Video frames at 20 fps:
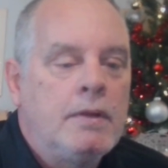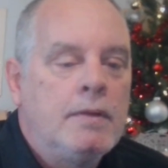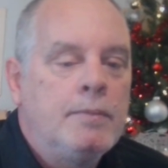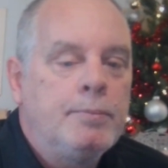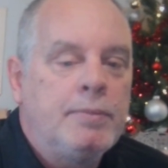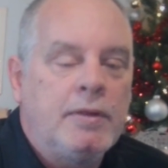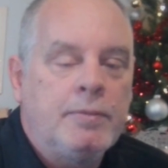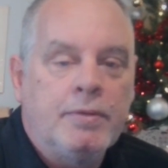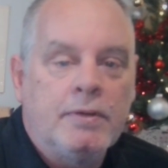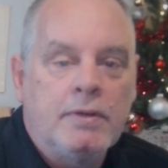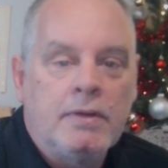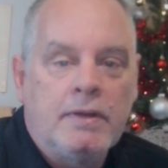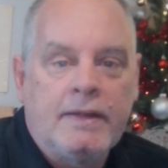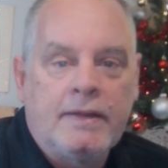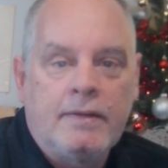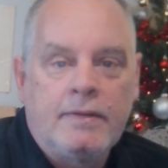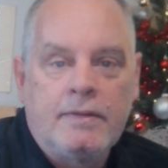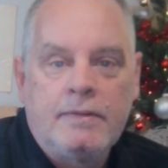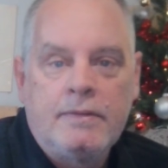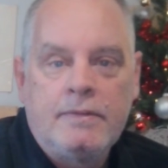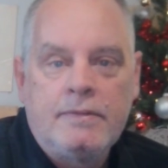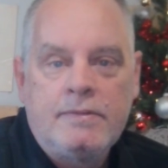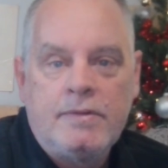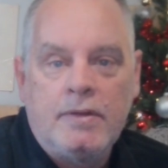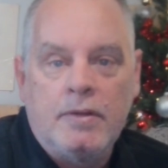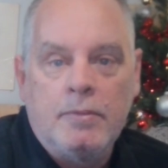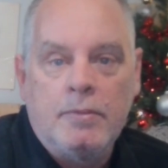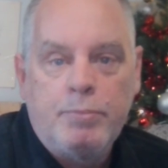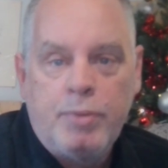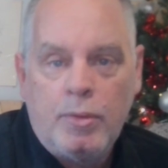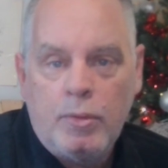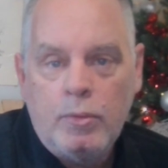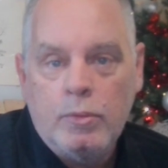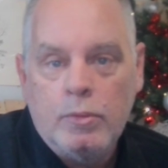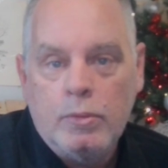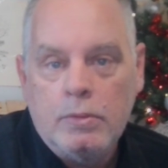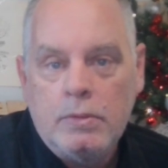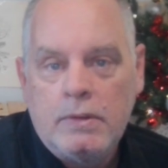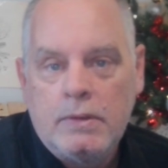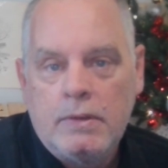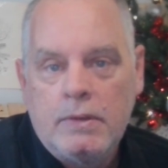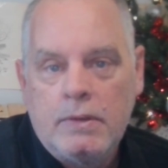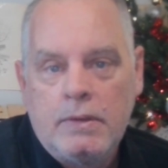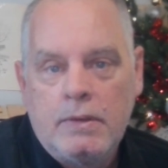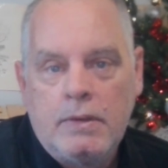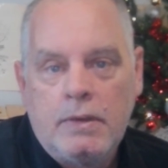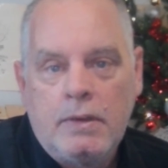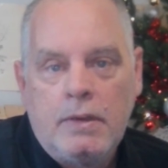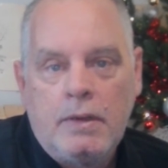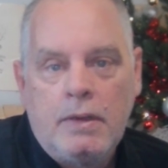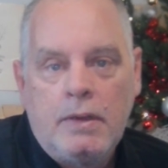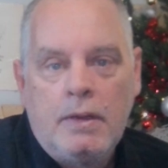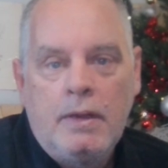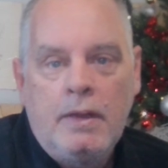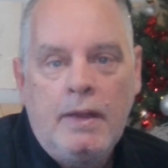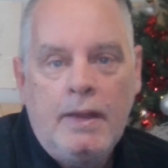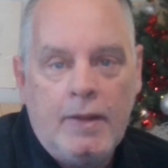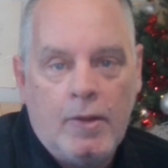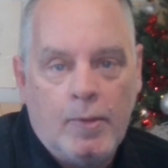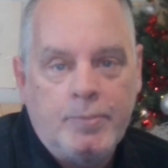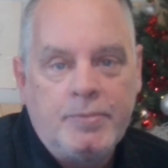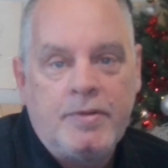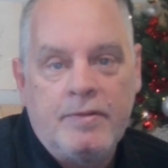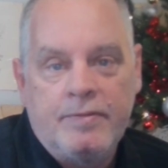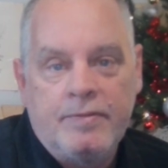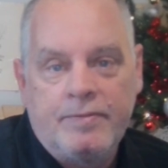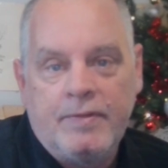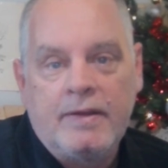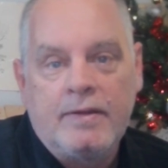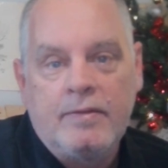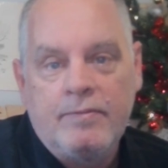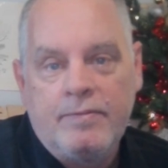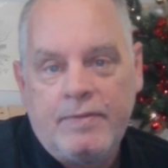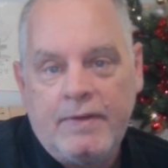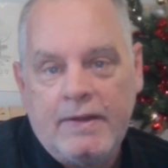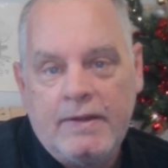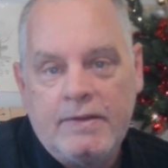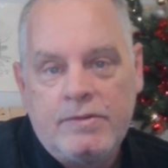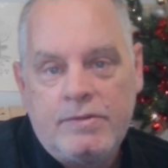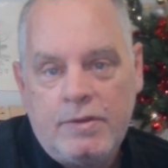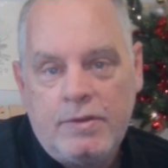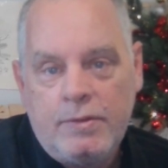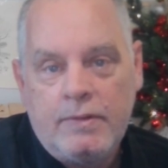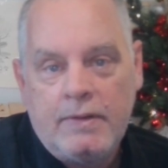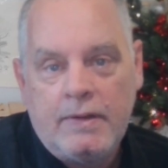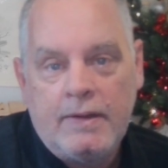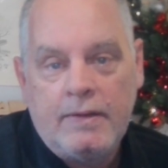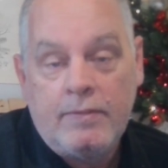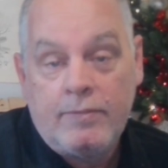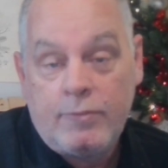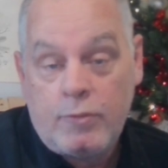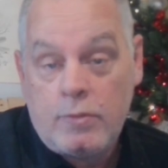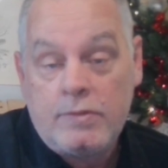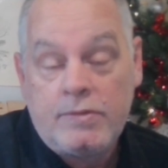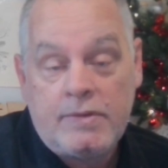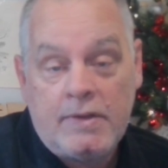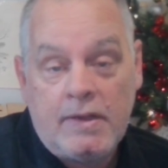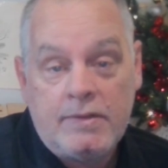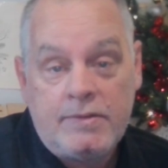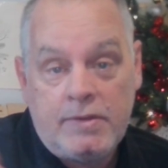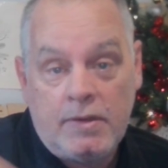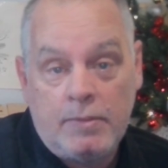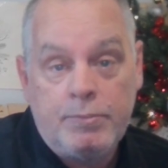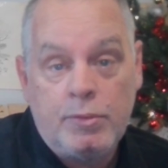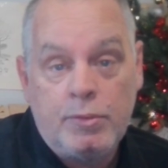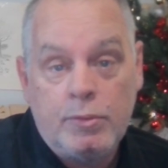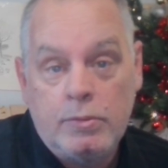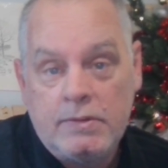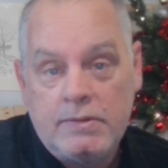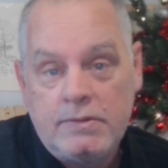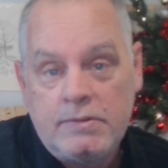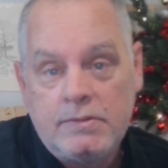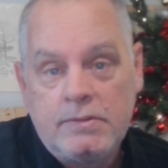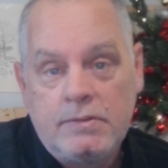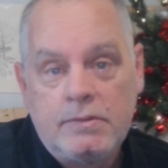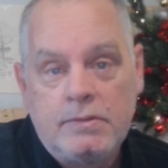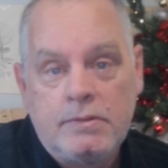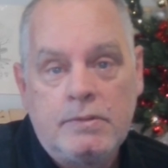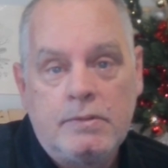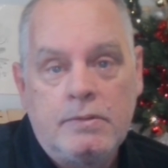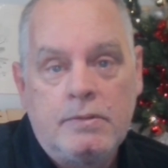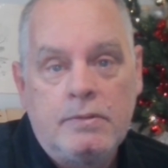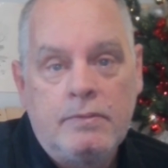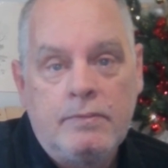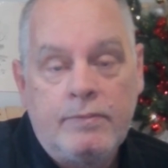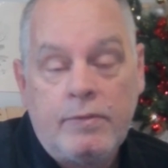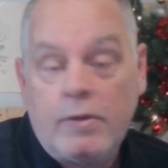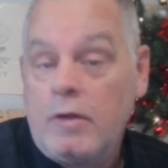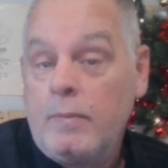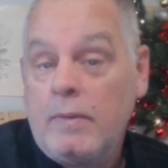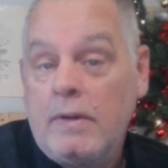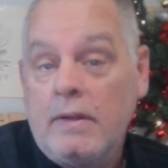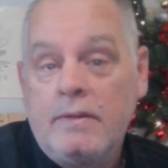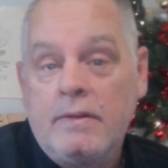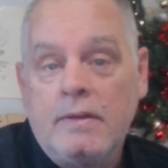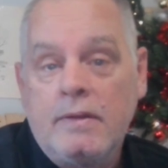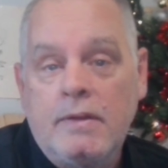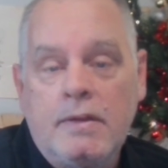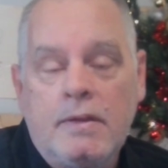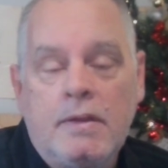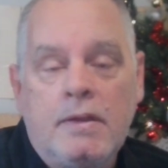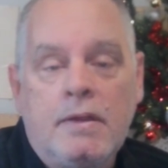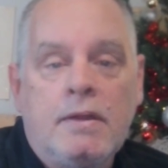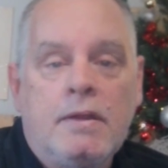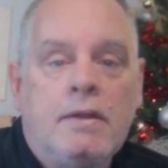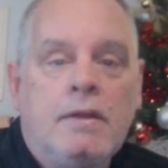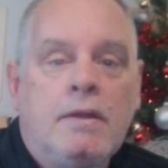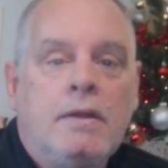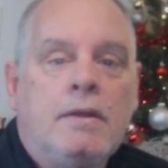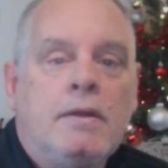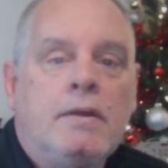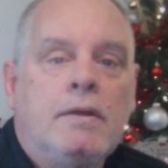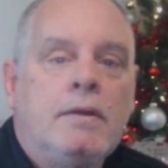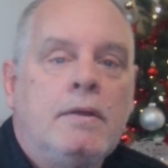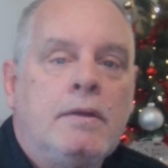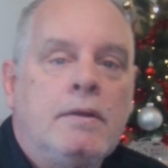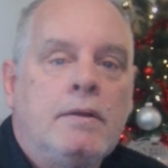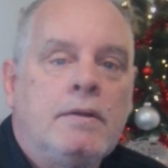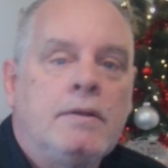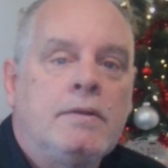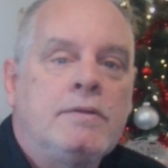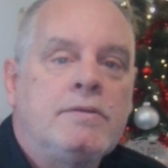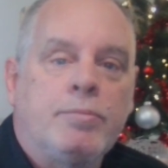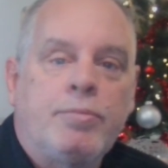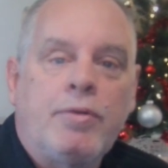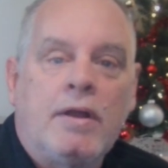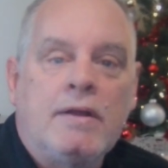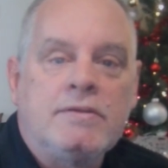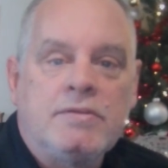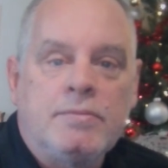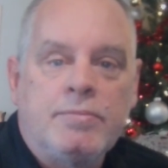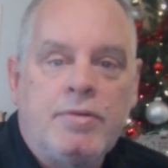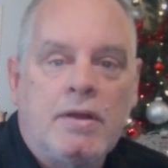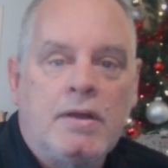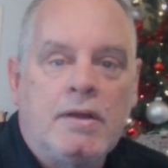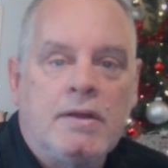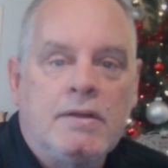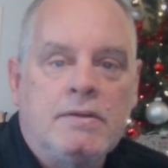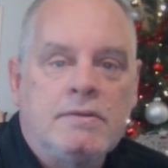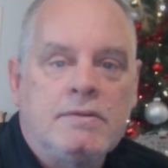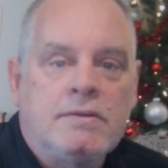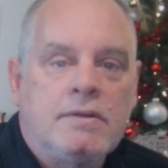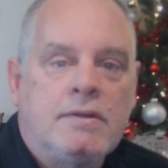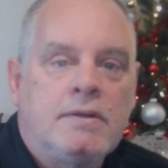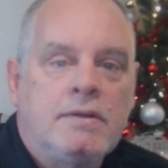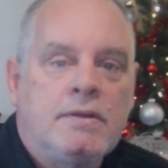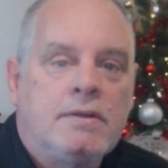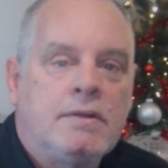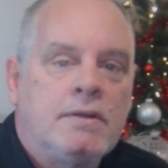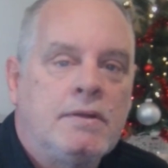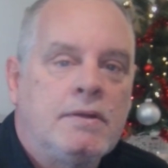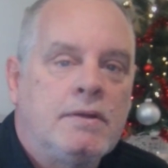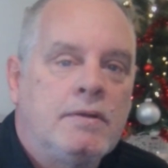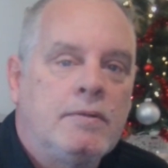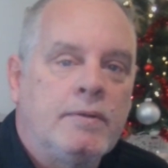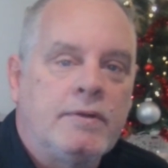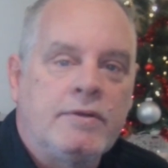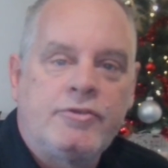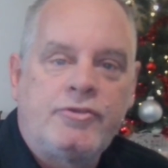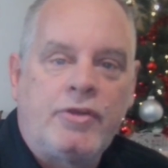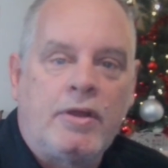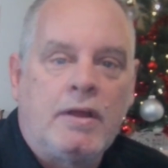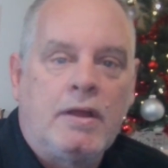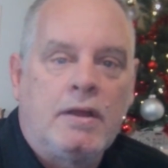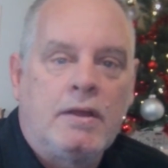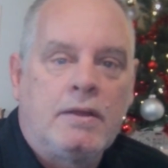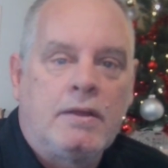People like Tim Pool helped the fucking feds do that. And of course, now Tim Pool is very wealthy. Surprise, surprise. What a shock.